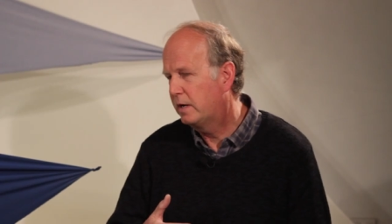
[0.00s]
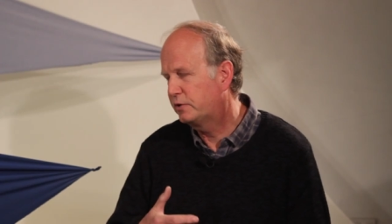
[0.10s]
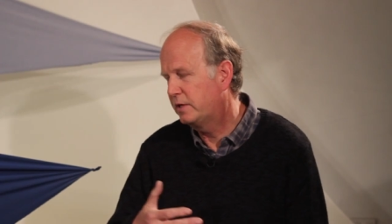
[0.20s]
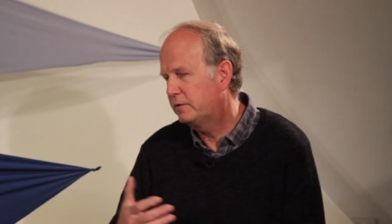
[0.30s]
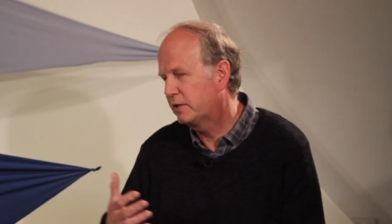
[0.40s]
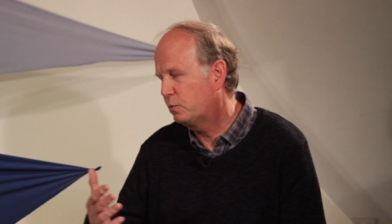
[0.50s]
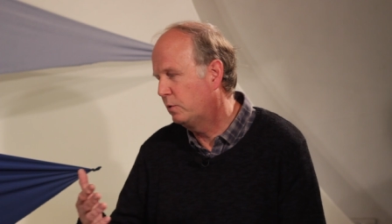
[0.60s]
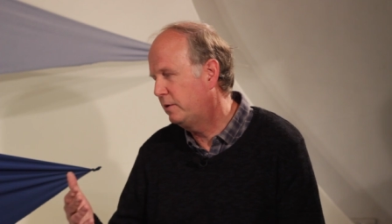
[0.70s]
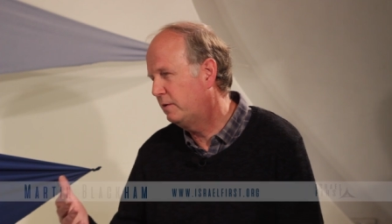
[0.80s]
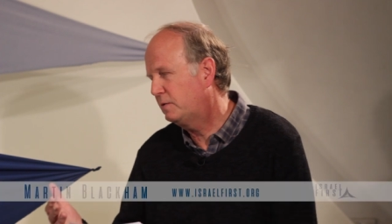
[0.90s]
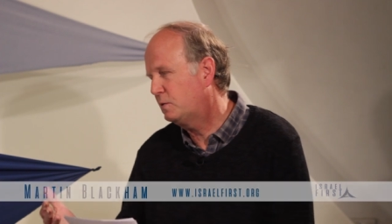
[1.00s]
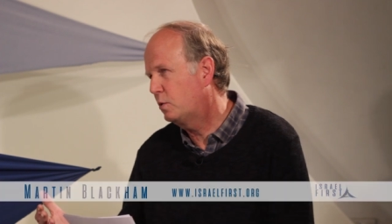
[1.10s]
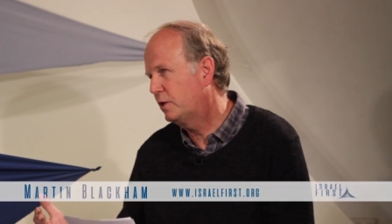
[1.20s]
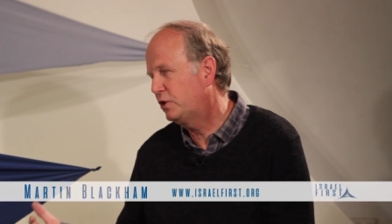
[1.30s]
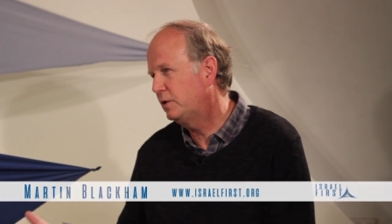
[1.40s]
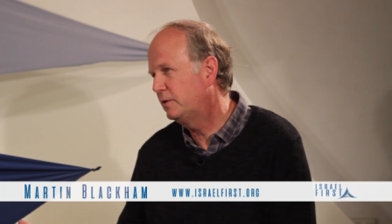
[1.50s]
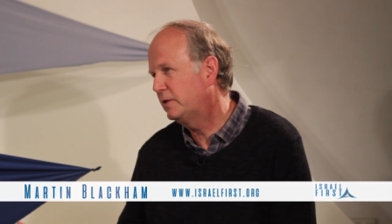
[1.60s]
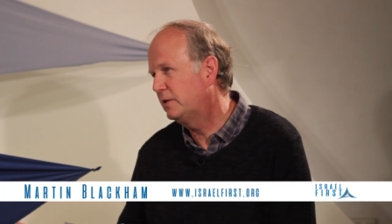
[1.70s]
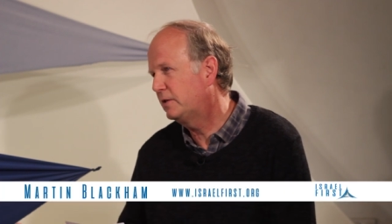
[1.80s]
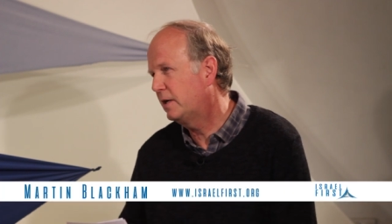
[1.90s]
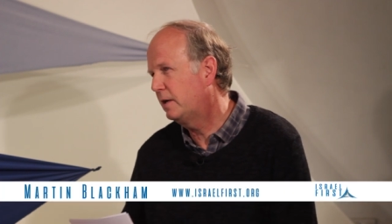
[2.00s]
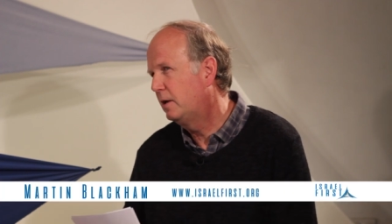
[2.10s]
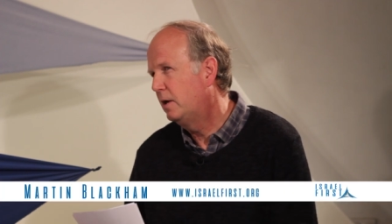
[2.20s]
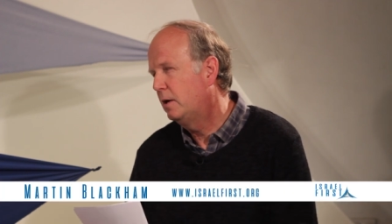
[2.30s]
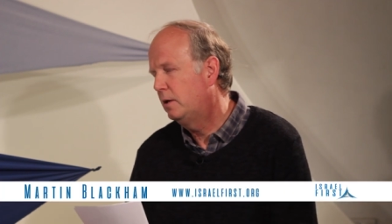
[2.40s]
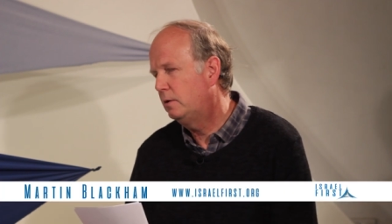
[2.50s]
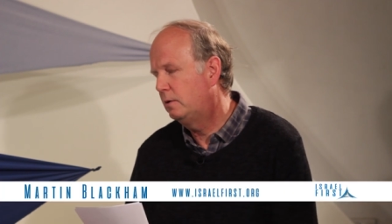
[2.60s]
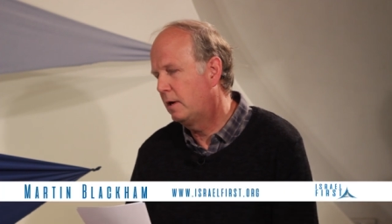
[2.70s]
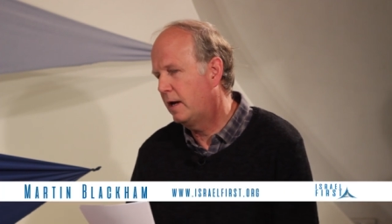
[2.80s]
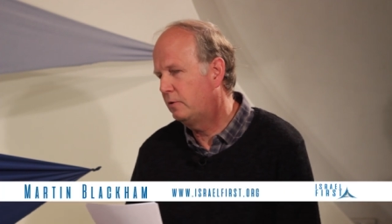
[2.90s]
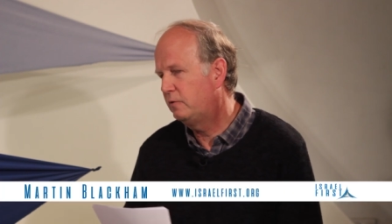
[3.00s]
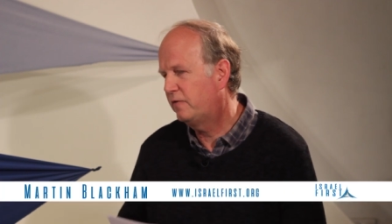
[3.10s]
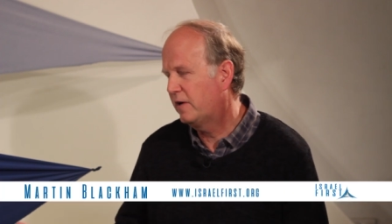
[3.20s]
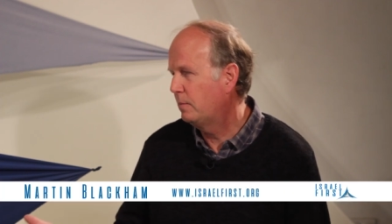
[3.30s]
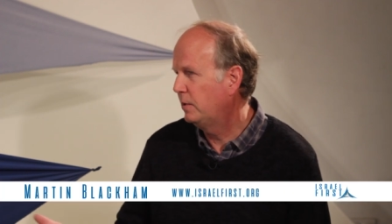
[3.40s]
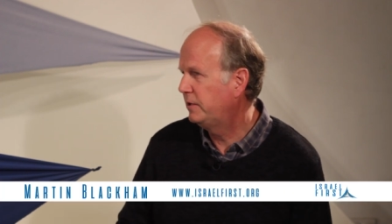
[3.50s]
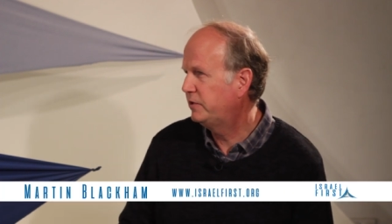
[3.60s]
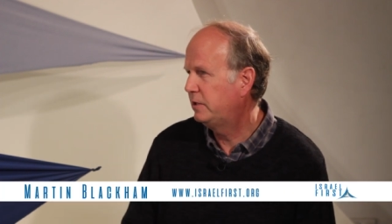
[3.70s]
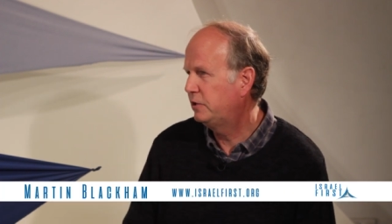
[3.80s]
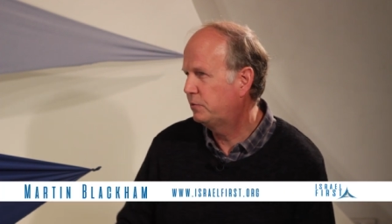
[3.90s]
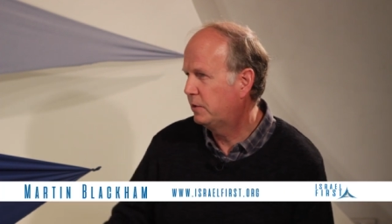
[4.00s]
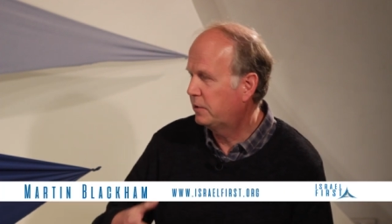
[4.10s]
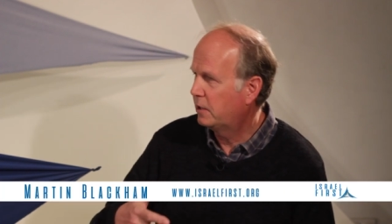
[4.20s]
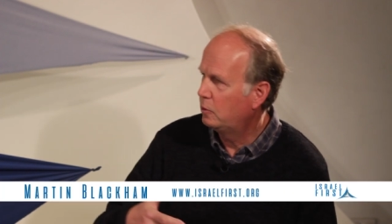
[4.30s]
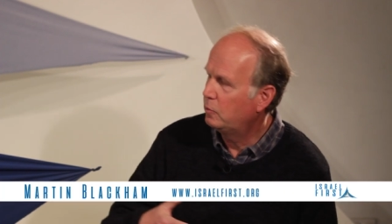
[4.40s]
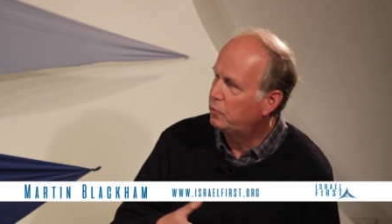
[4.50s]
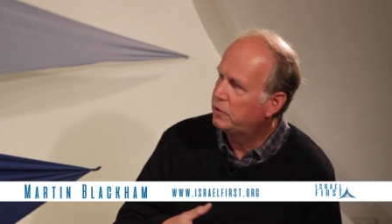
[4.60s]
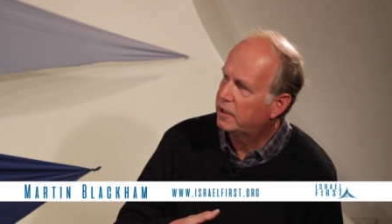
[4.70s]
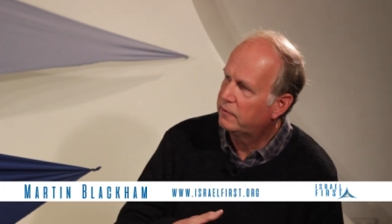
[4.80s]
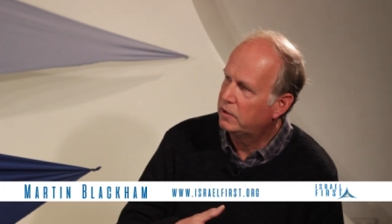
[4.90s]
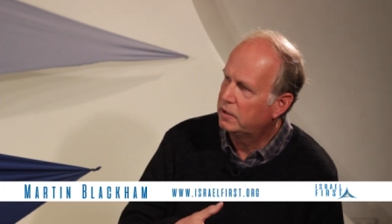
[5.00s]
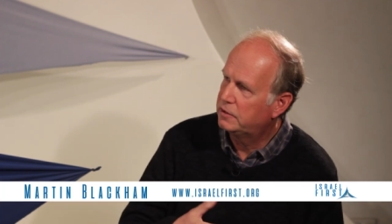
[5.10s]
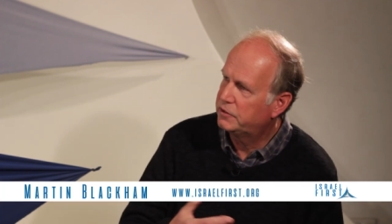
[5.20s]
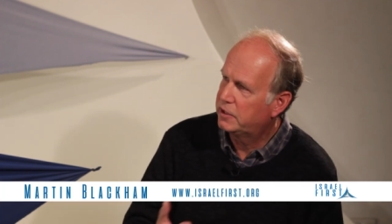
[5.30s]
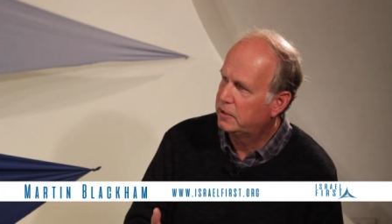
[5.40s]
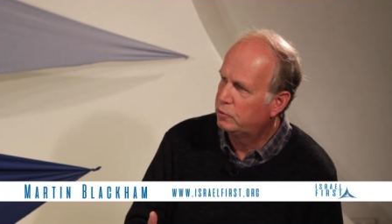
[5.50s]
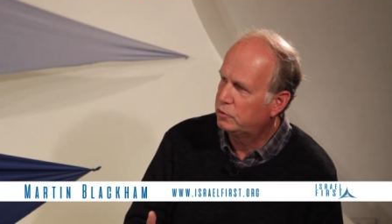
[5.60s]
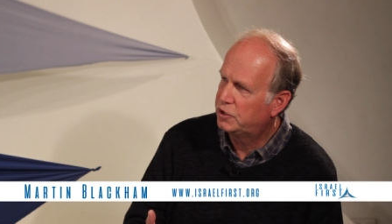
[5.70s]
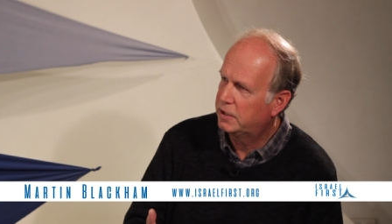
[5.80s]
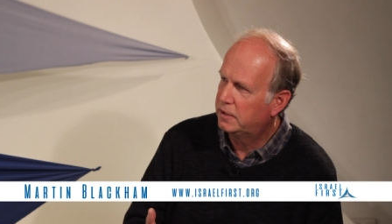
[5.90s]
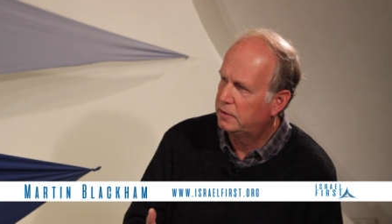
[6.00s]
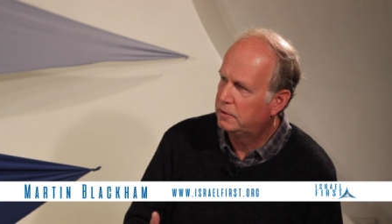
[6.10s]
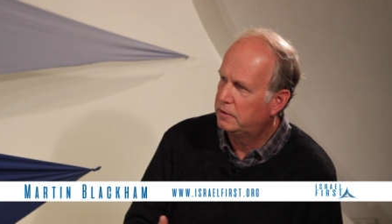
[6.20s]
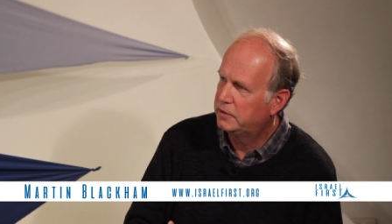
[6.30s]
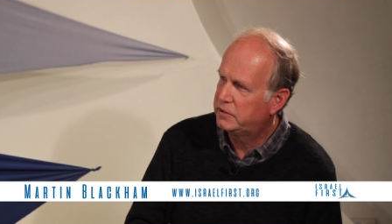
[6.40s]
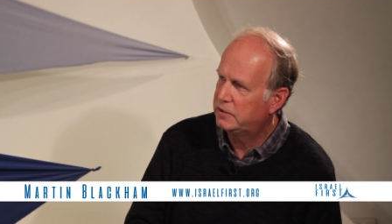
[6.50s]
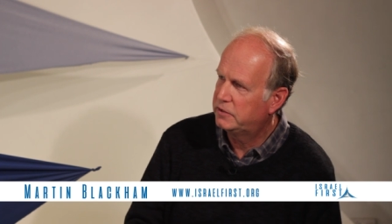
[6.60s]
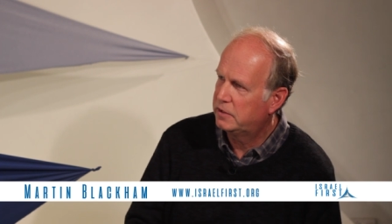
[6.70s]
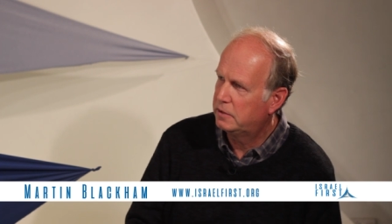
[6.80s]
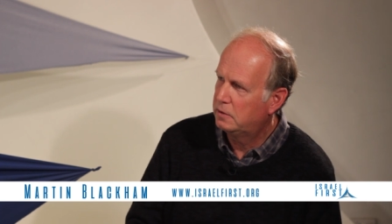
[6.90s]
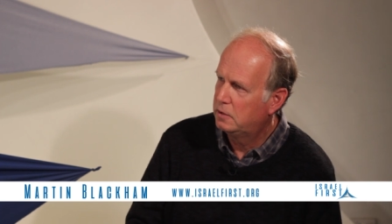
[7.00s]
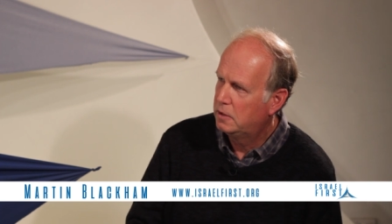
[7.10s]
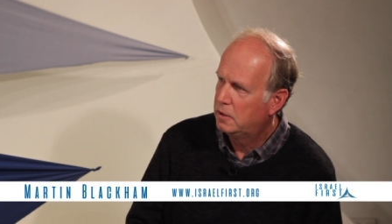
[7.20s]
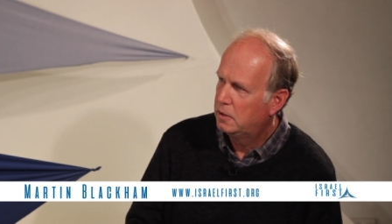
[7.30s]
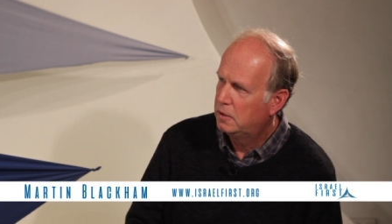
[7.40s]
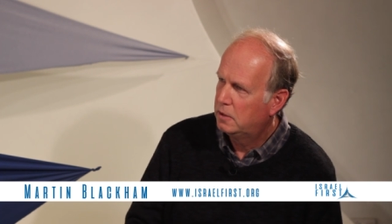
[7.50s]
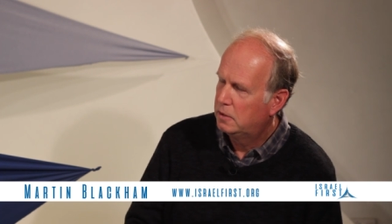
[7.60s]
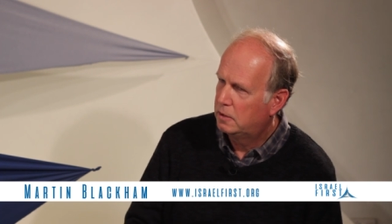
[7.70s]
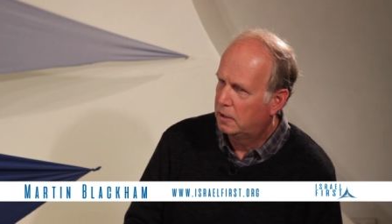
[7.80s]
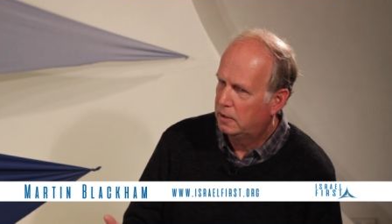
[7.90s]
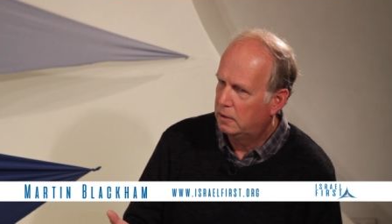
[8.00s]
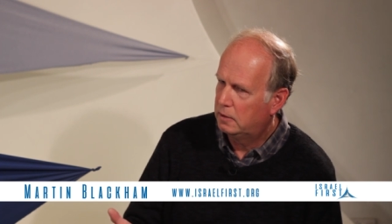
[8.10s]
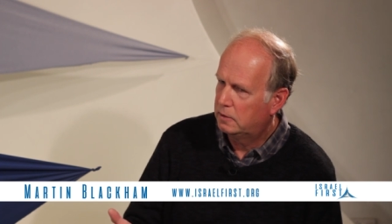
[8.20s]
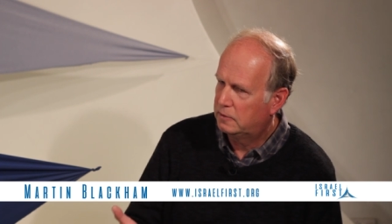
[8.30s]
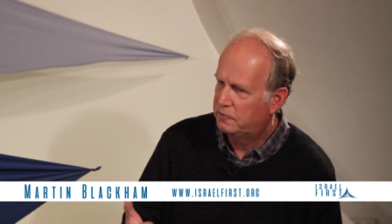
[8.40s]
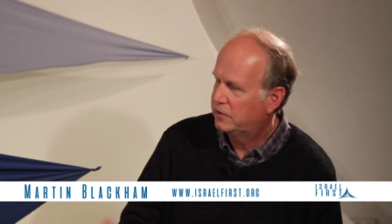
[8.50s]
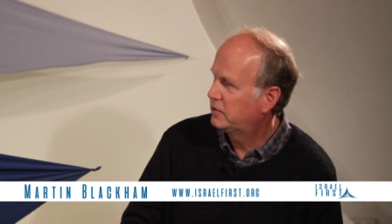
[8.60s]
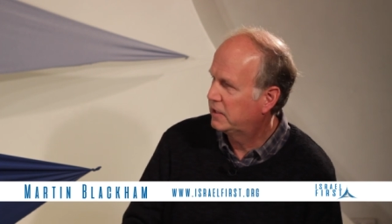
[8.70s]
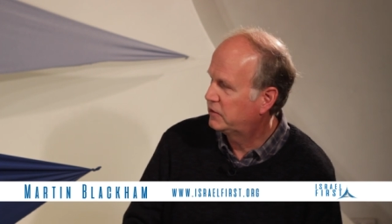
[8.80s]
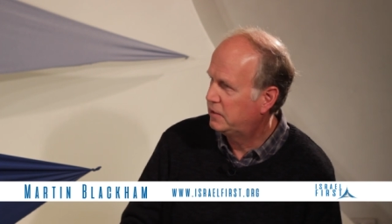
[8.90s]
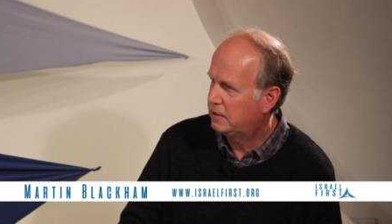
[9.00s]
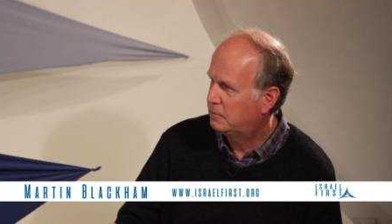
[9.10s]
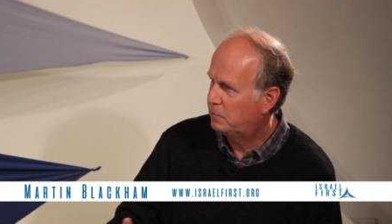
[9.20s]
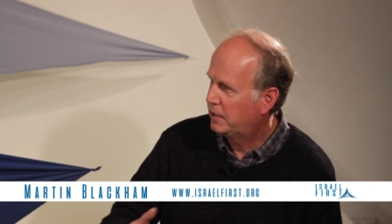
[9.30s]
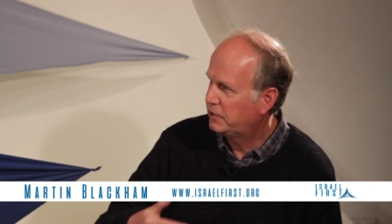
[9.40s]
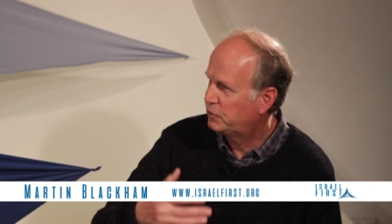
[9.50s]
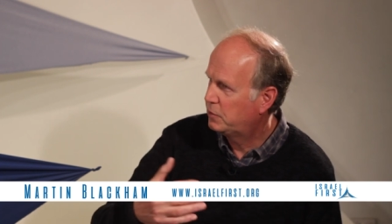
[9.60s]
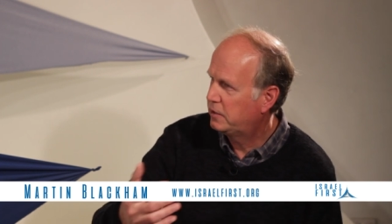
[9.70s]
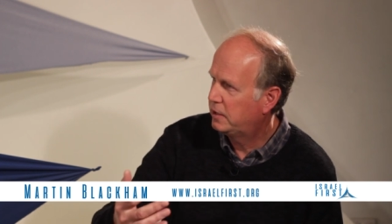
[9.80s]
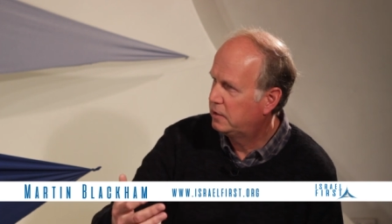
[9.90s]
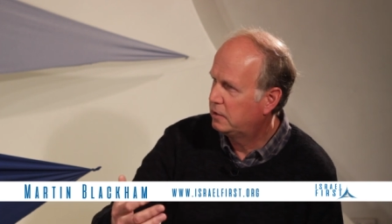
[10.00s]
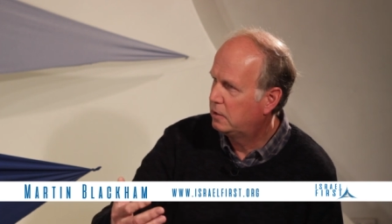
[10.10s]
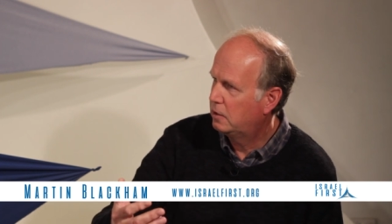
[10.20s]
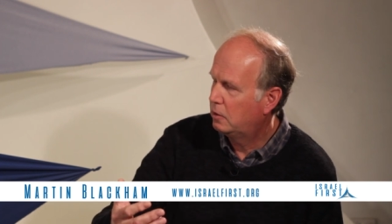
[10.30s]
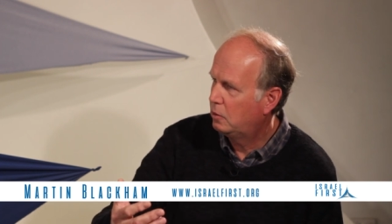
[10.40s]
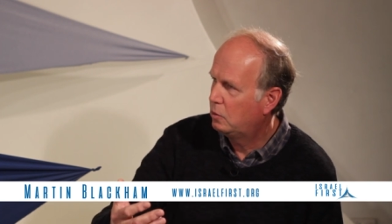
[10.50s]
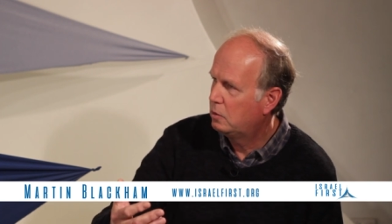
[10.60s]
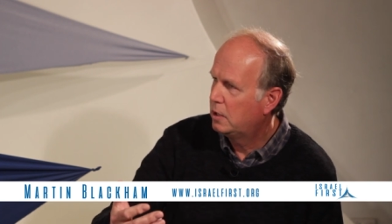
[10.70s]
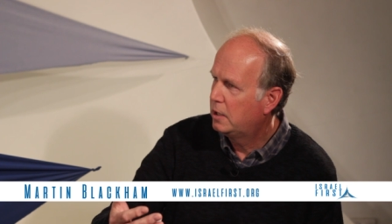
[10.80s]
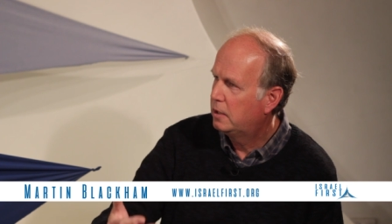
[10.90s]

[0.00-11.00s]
I was going to ask, one of the questions is that, you know, how do families in Israel cope with having a disabled child? And this is a, a fantastic place where they can go